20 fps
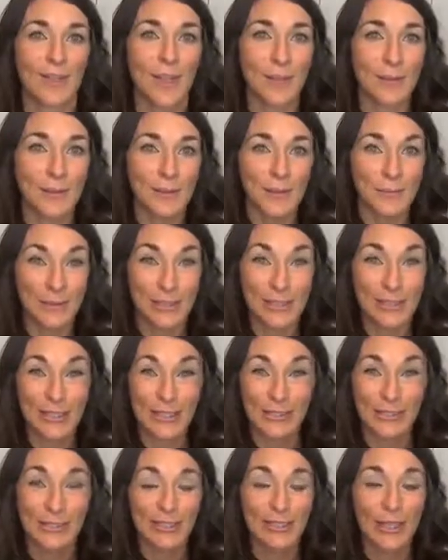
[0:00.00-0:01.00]
helped
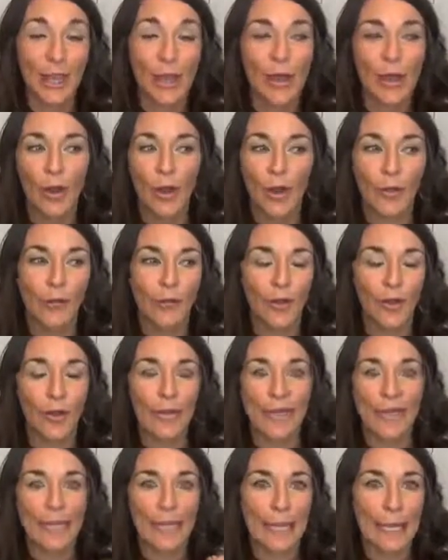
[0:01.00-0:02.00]
reduce overall,
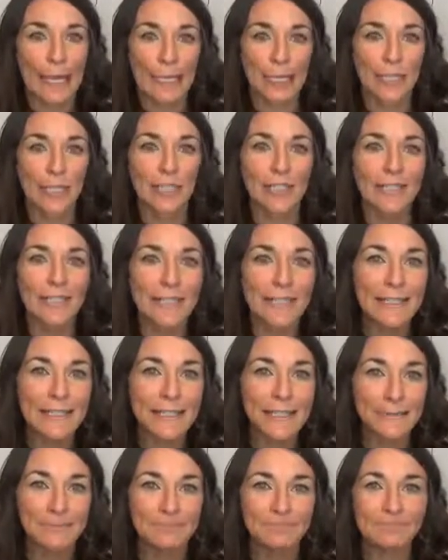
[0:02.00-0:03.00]
I think,
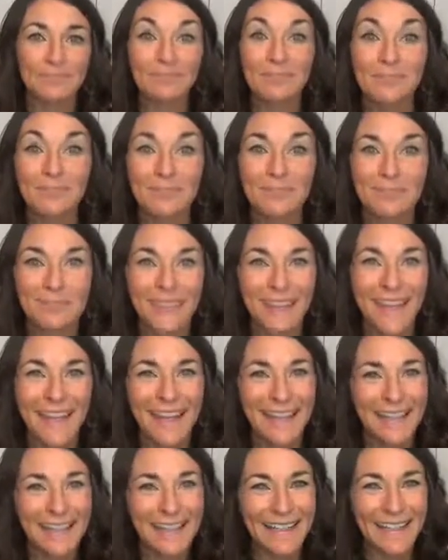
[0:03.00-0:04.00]
anxiousness.
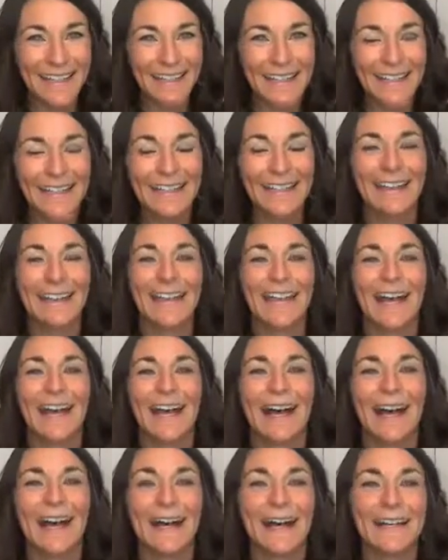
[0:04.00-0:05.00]
Hey, Carrie.
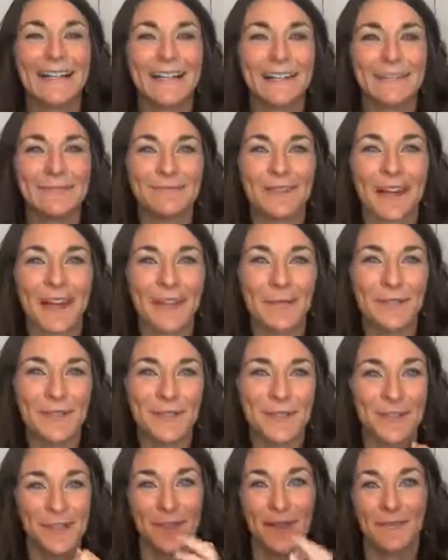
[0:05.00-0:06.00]
I'm
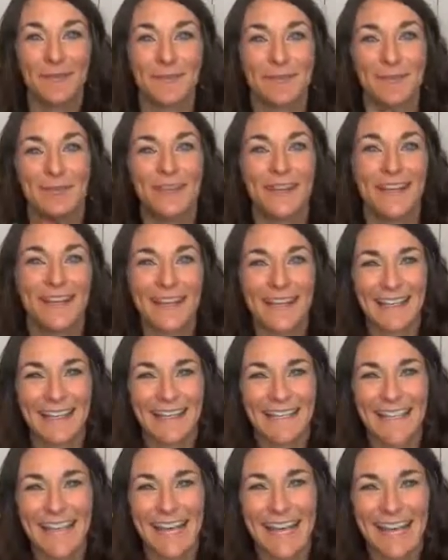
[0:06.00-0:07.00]
sure you have some great
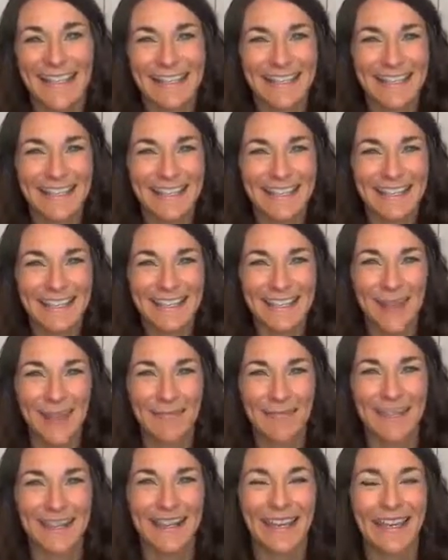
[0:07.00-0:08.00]
things to add to this
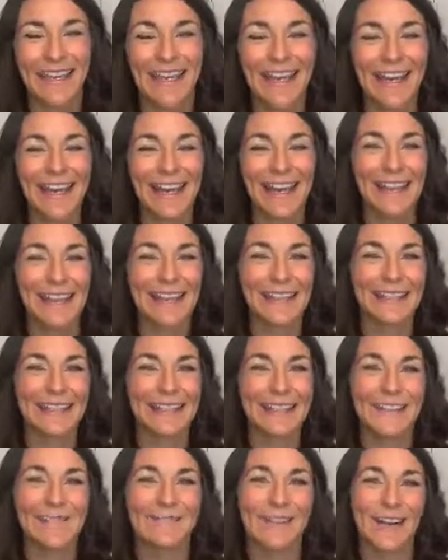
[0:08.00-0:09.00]
topic. I
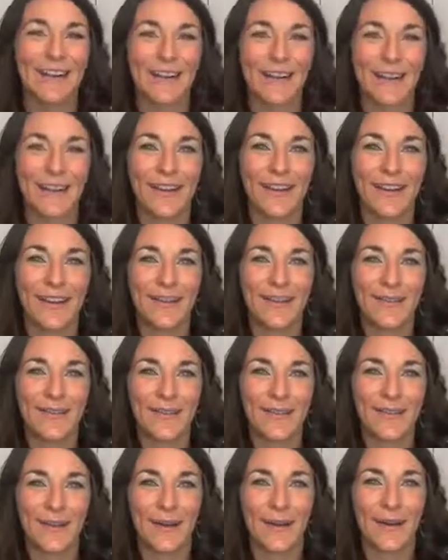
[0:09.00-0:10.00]
know
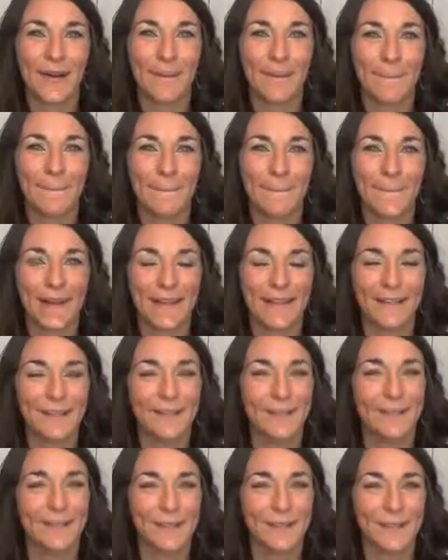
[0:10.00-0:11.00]
you're very
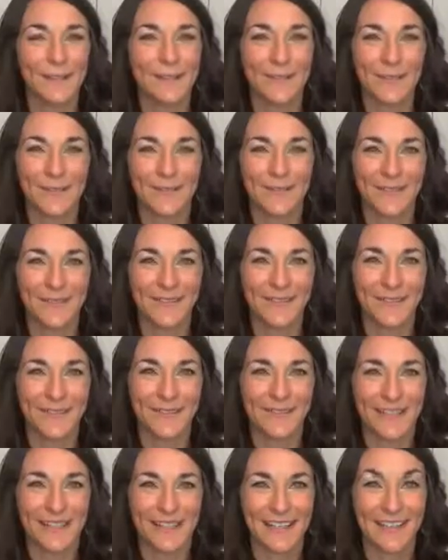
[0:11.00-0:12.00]
mindful, so would
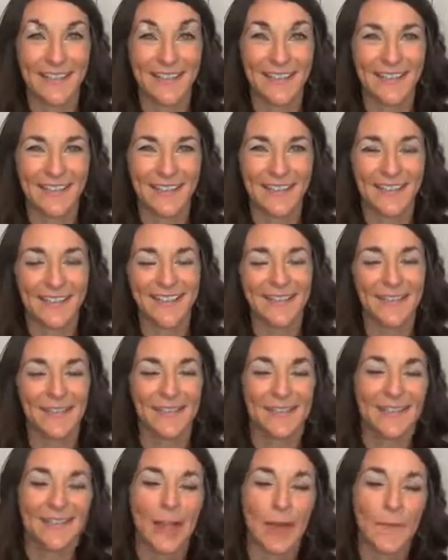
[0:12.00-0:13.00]
love to hear your thoughts on
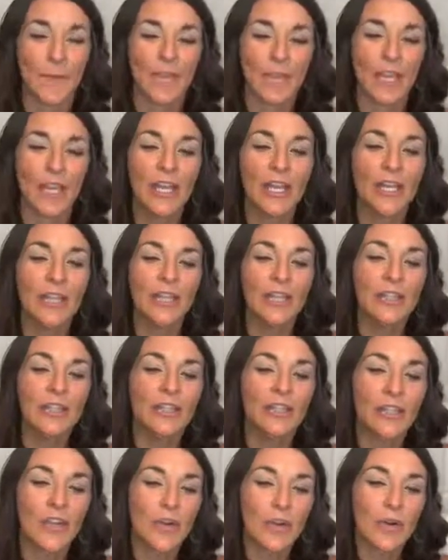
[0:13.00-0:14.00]
this topic.
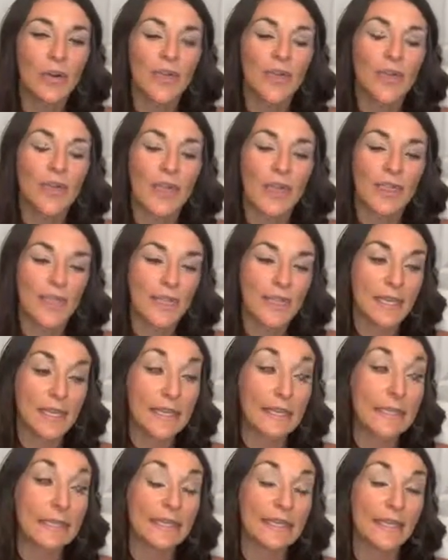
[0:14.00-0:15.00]
So, and then
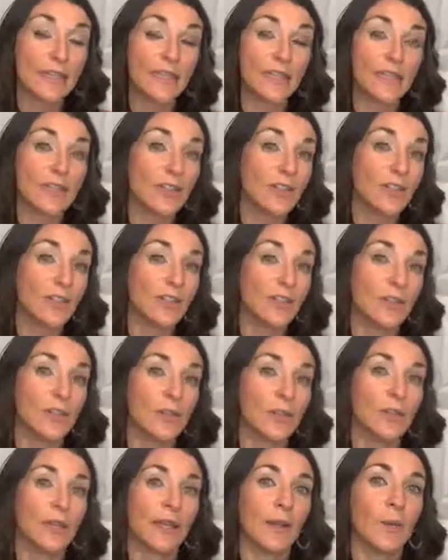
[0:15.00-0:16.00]
in the evenings
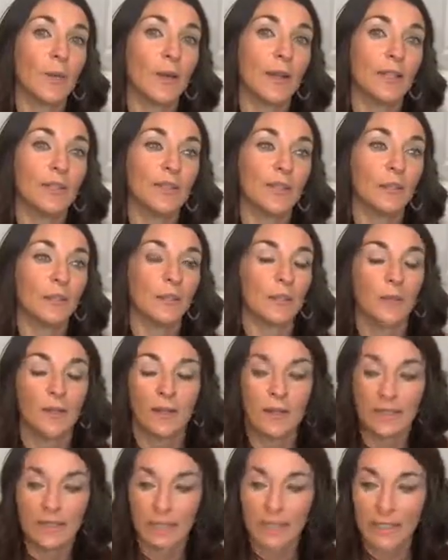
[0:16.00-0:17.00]
too, like when we're
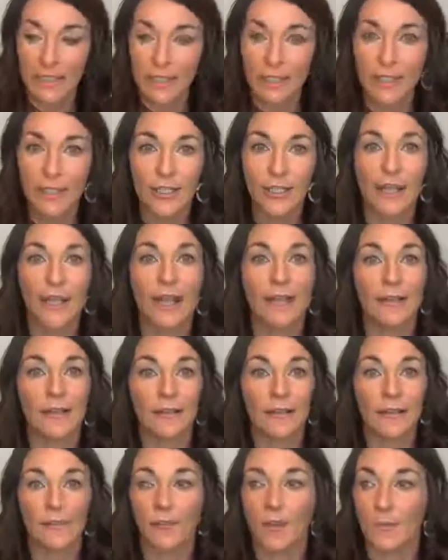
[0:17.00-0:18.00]
eating dinner, and
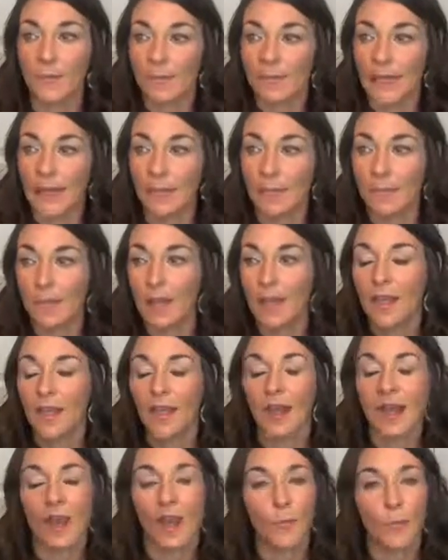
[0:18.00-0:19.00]
from the time
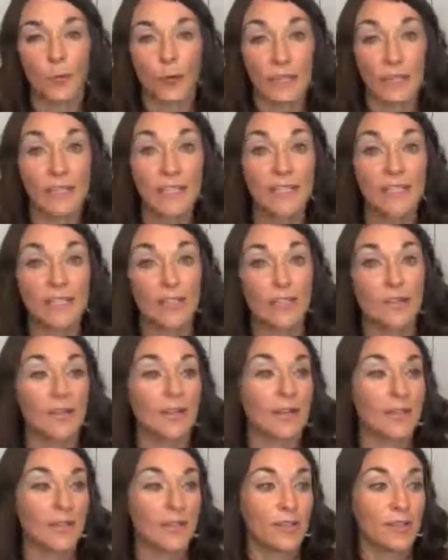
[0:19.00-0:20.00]
we're eating dinner
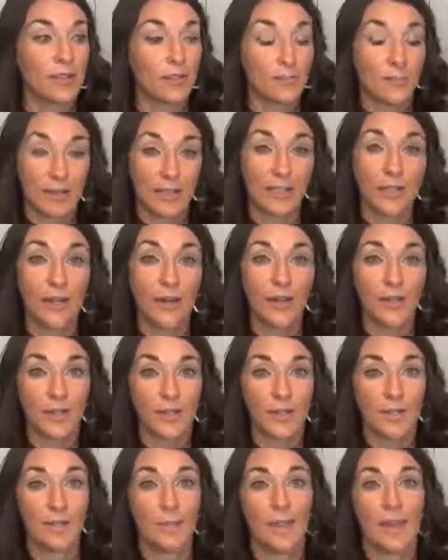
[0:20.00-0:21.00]
until my daughter
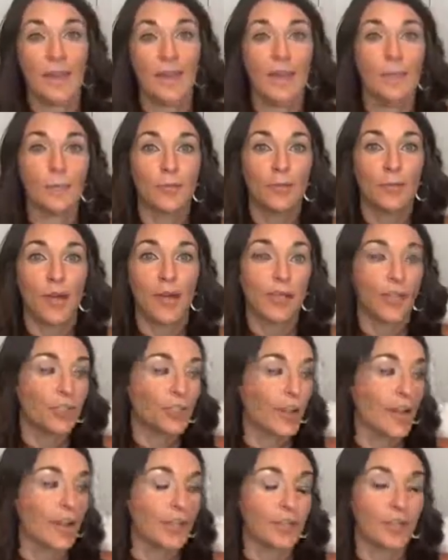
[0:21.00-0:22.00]
goes to bed, I
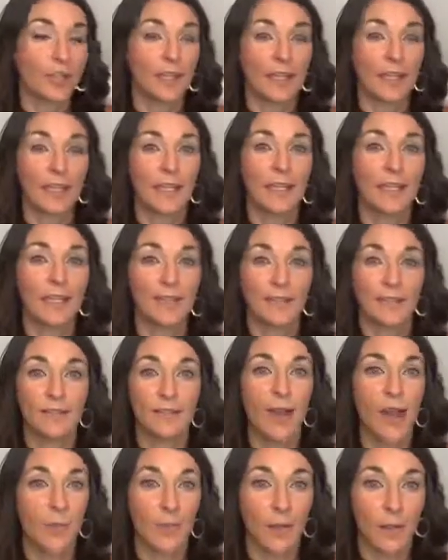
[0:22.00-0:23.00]
try to like
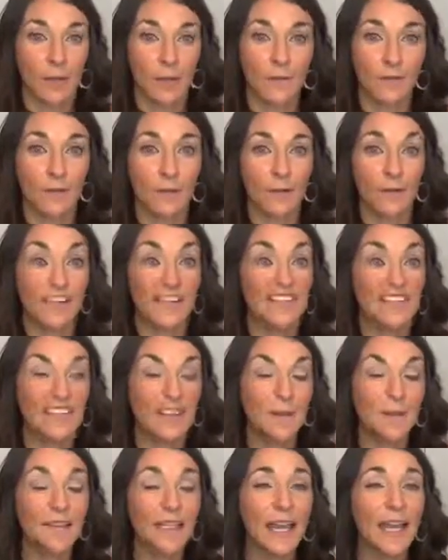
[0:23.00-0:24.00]
not be on my phone. And
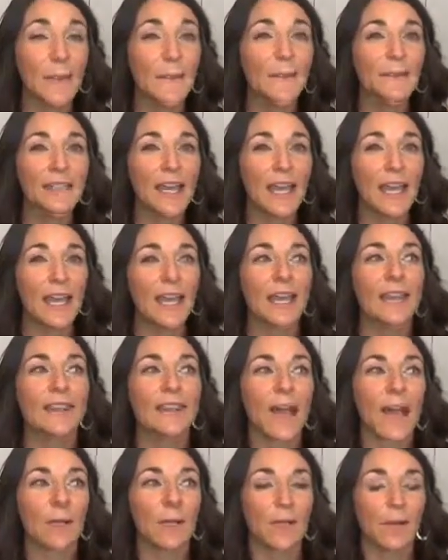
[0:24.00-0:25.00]
sometimes
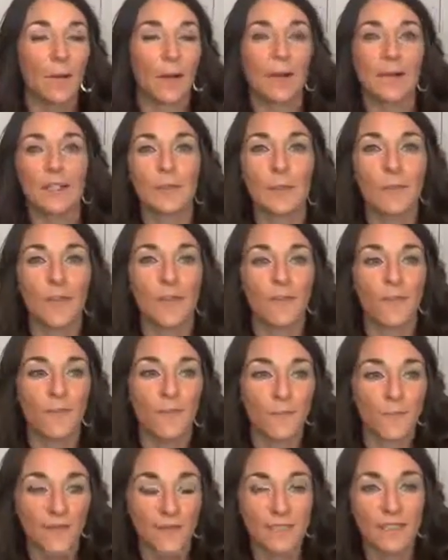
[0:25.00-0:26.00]
that requires me like
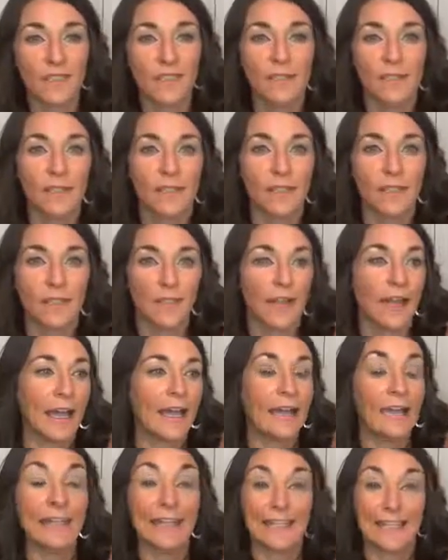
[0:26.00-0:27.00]
physically
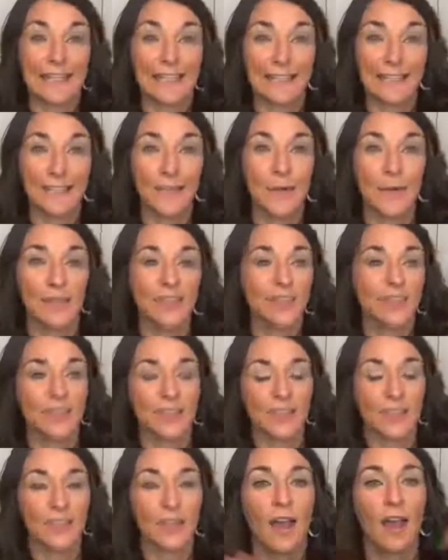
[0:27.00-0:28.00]
hiding it, so it's
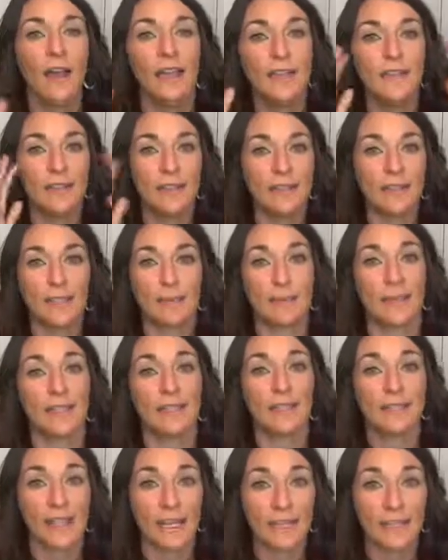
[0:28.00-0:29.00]
just not even in my
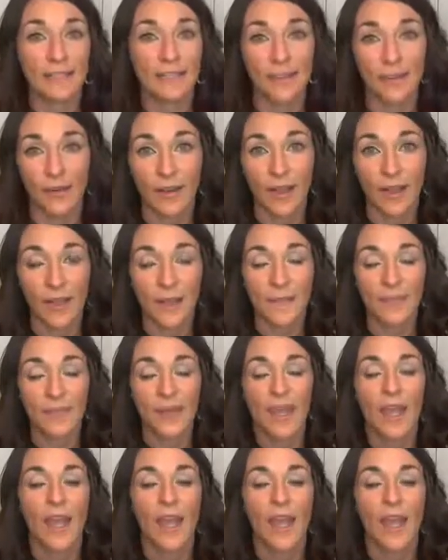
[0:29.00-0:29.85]
sight, okay?